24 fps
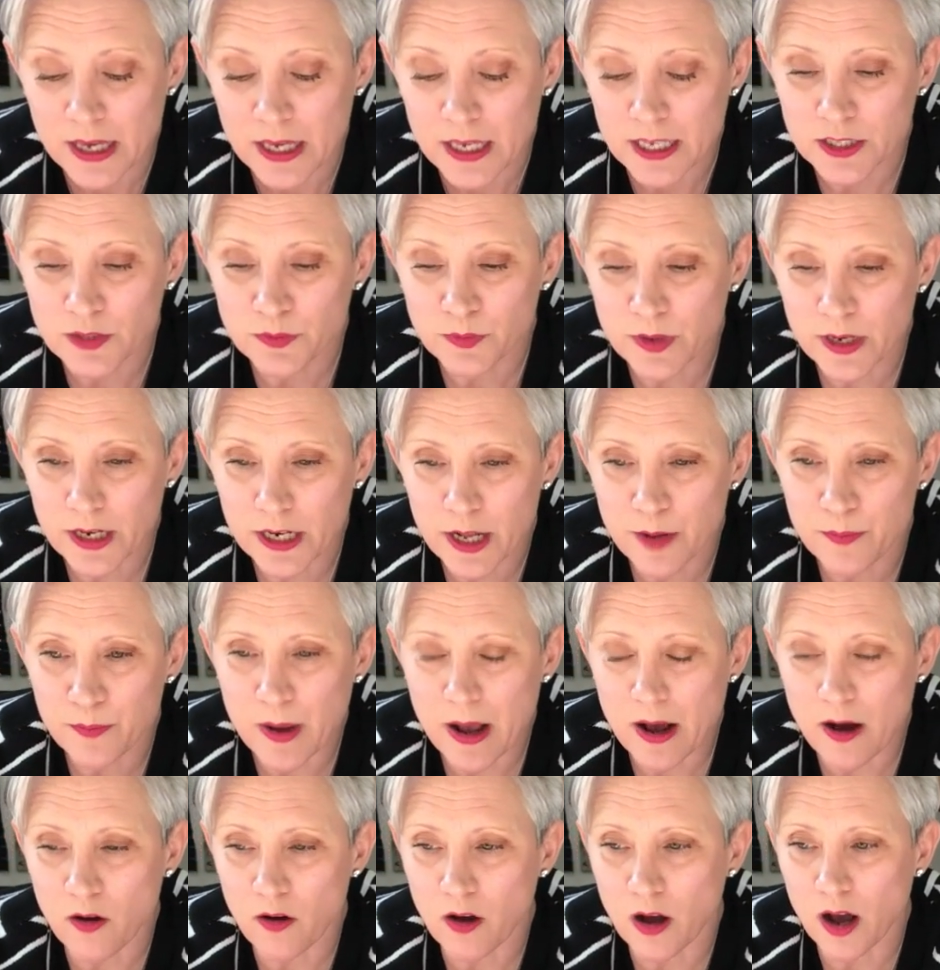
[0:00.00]
is really
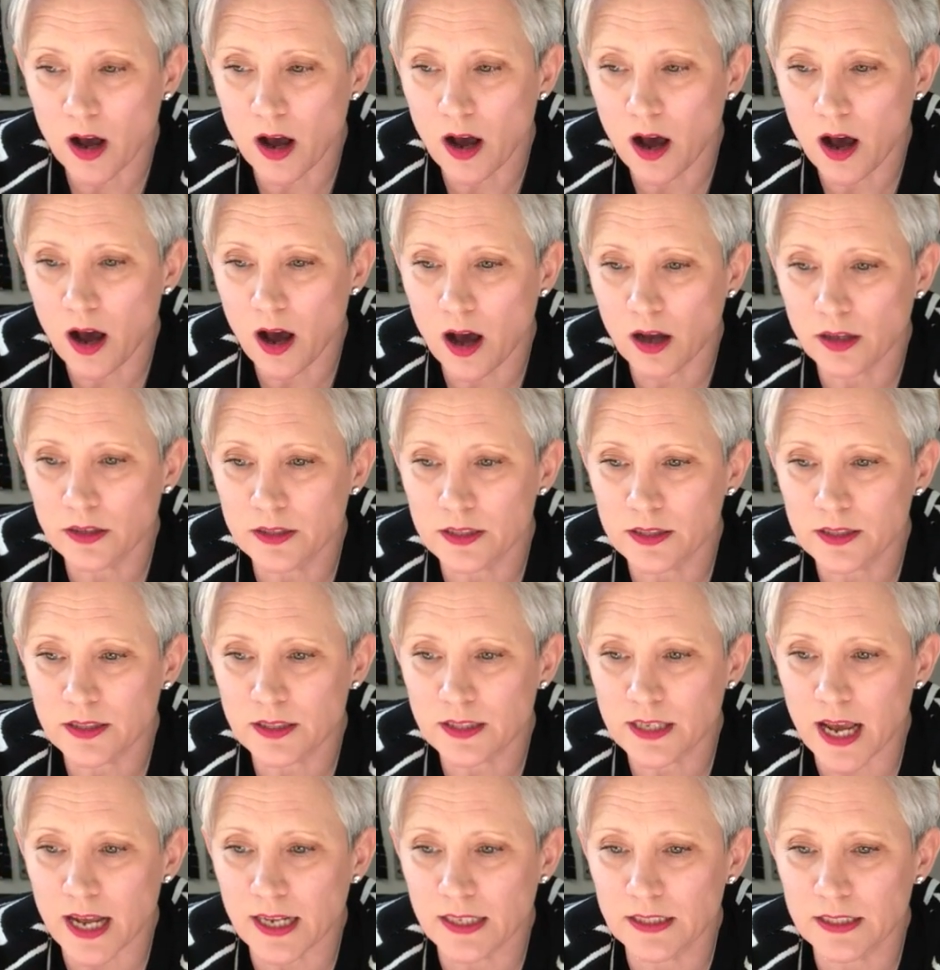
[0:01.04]
about
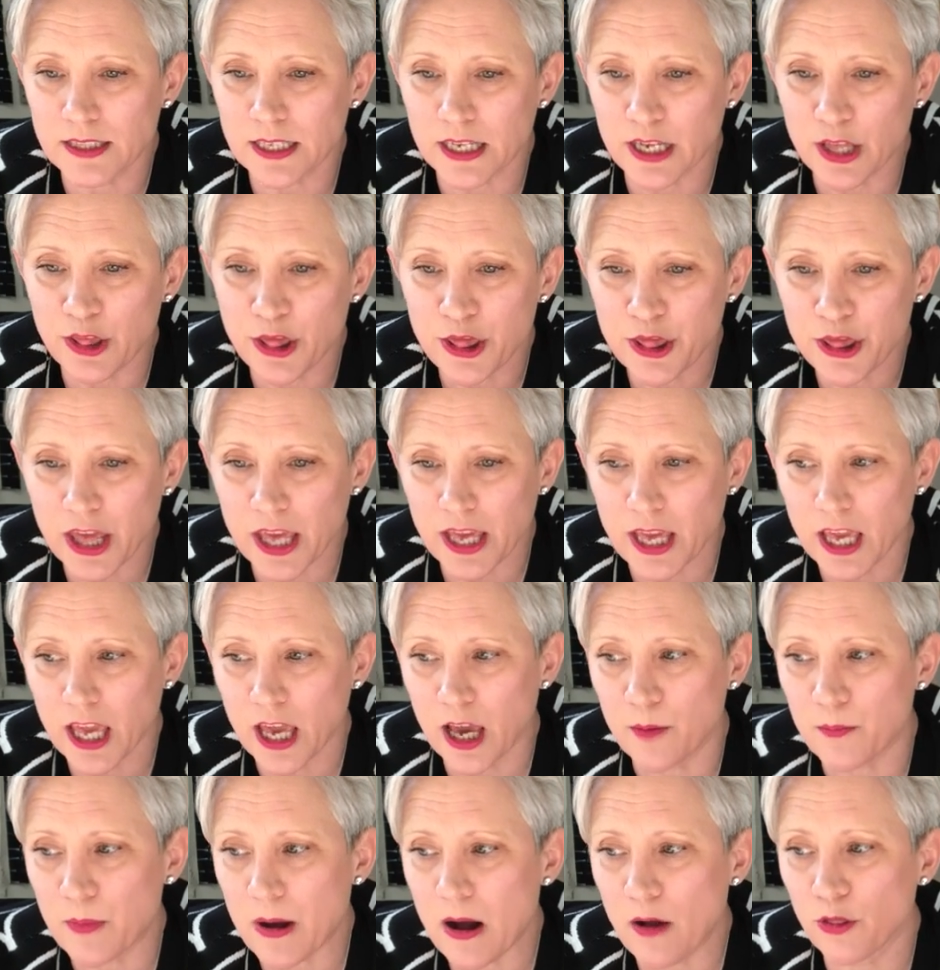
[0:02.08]
understanding and
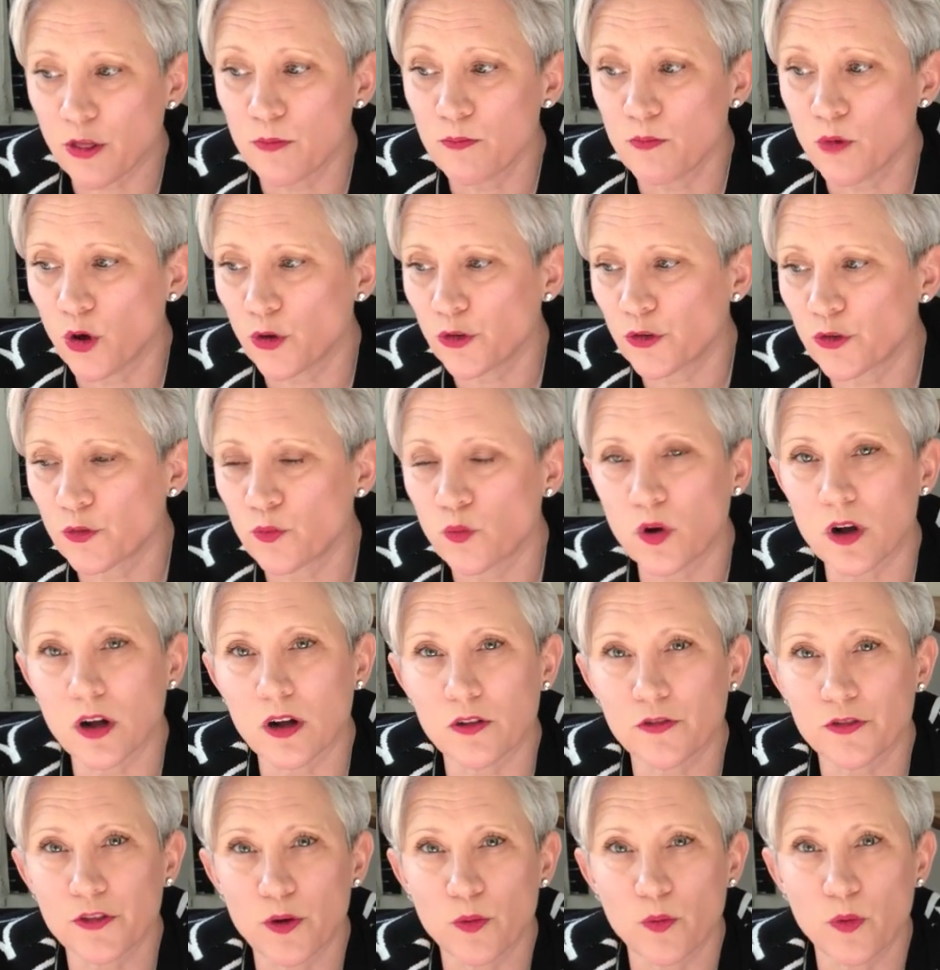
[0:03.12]
thinking about the modern
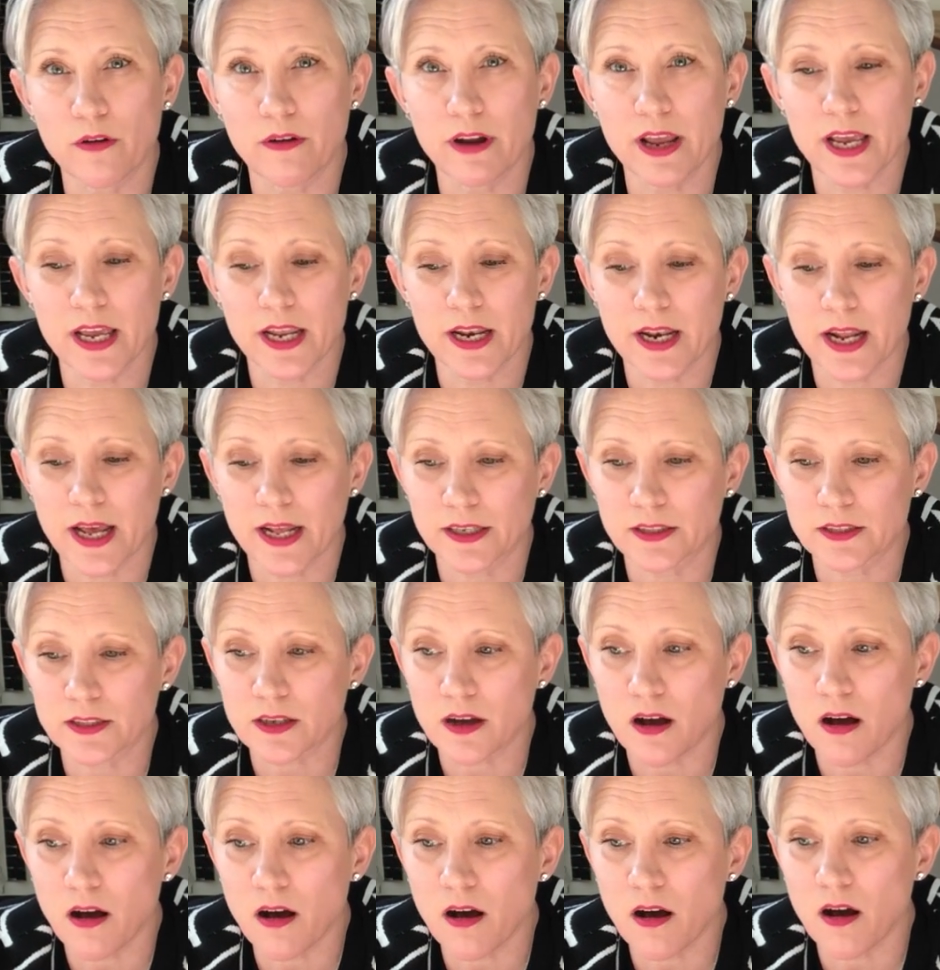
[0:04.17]
world that we're in, and
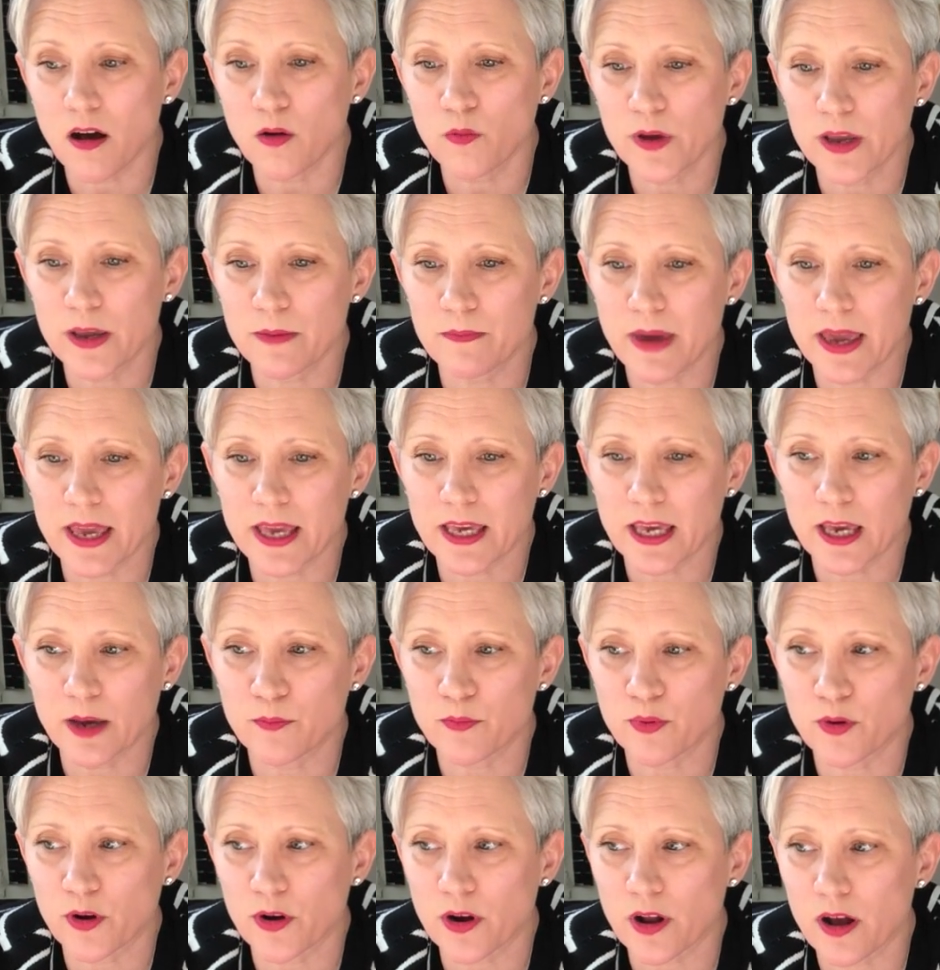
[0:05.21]
are we
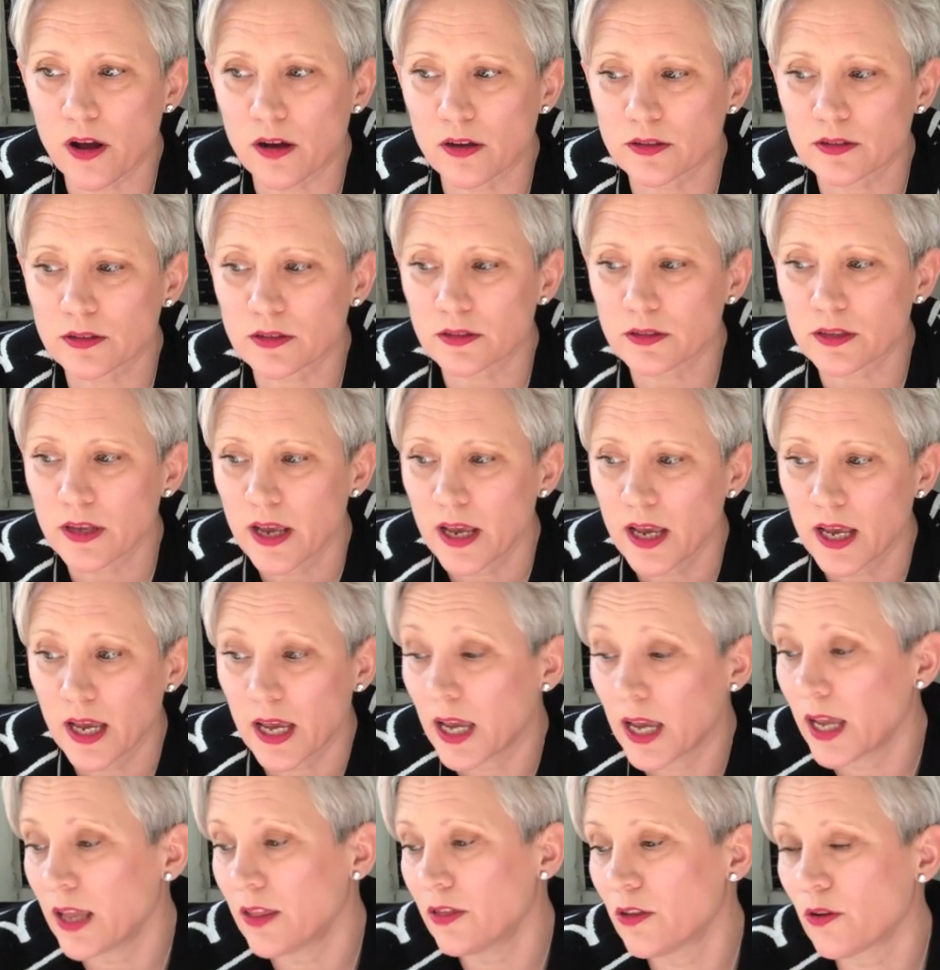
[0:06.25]
making products
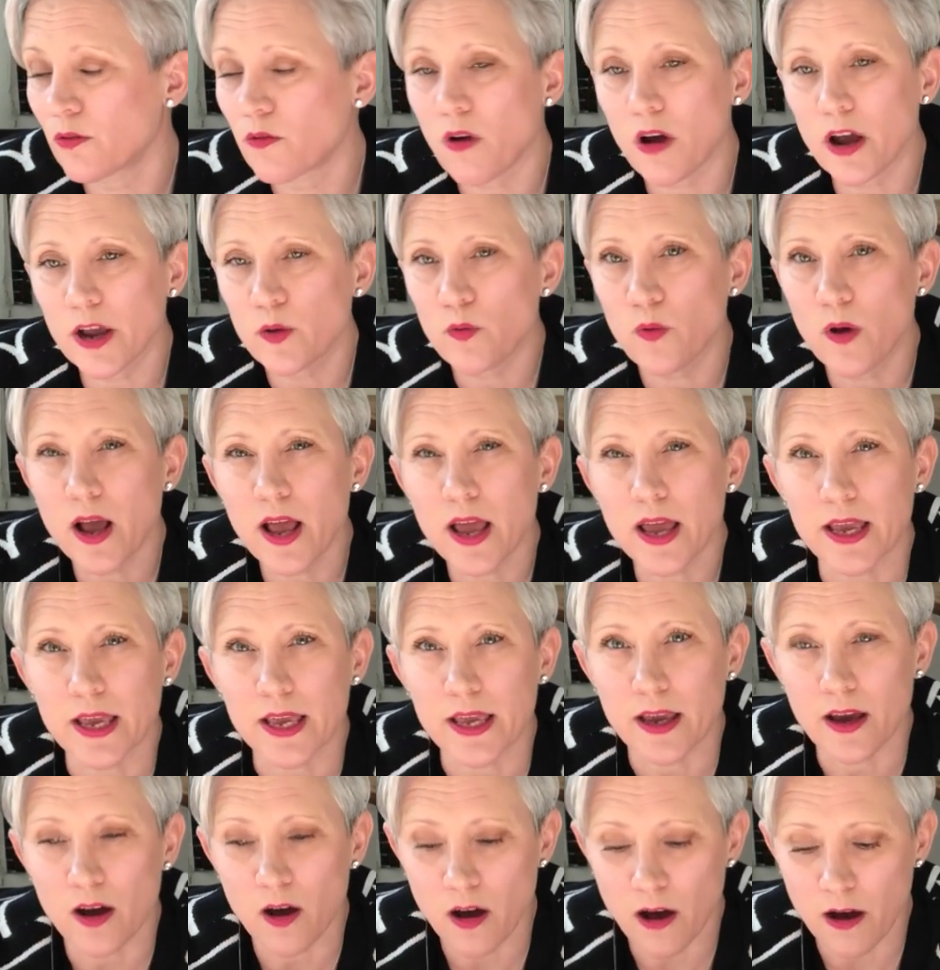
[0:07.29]
in the right
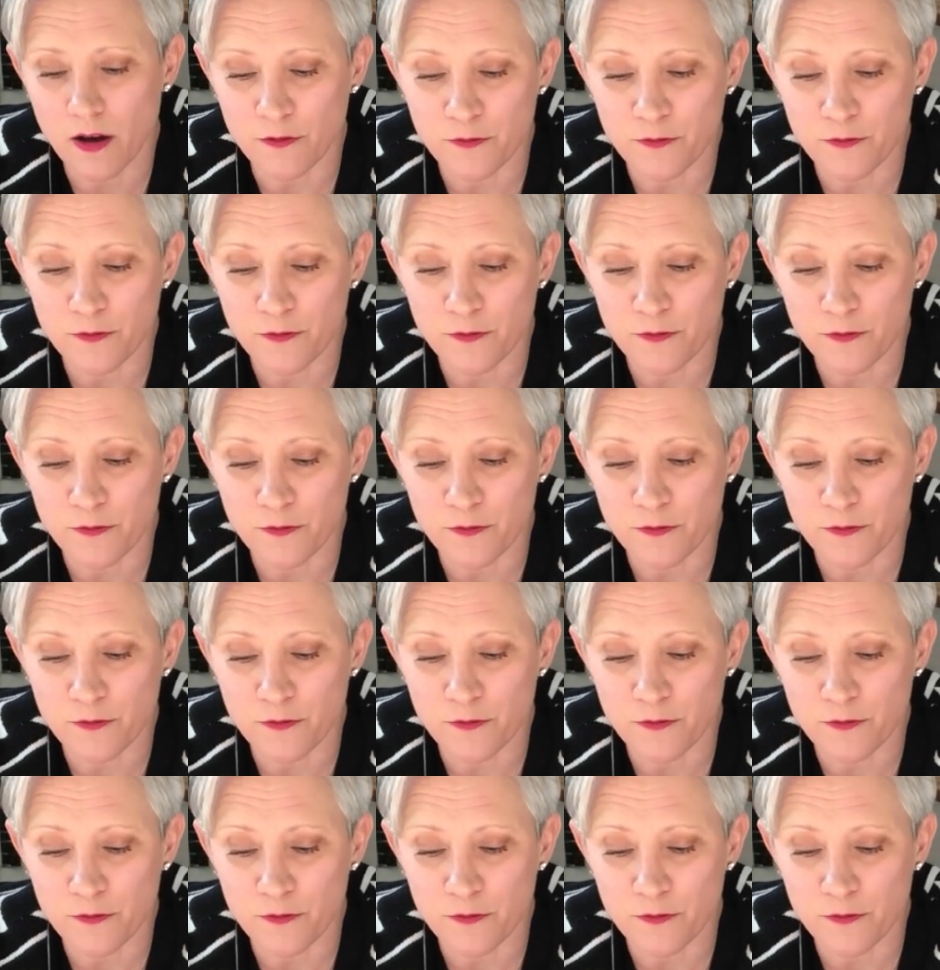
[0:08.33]
way,